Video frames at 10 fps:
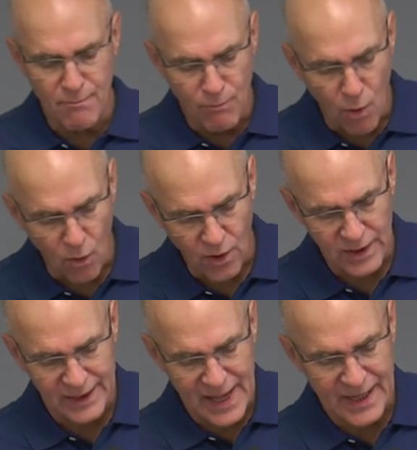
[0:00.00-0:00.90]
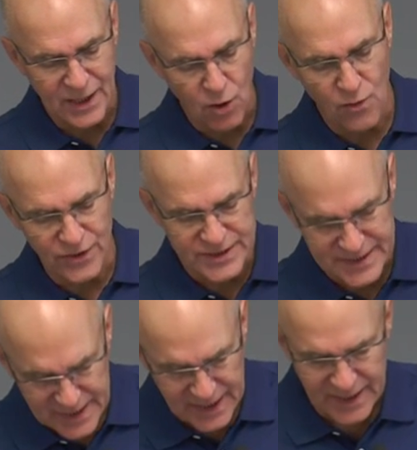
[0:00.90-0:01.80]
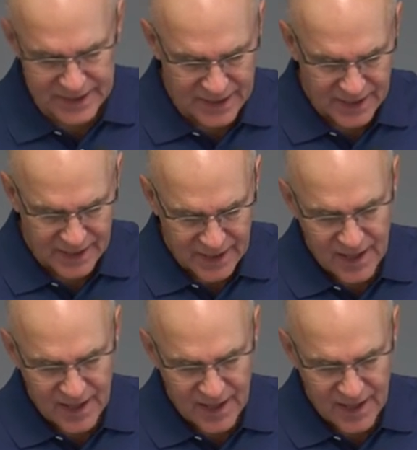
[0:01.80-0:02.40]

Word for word: more letting go the sin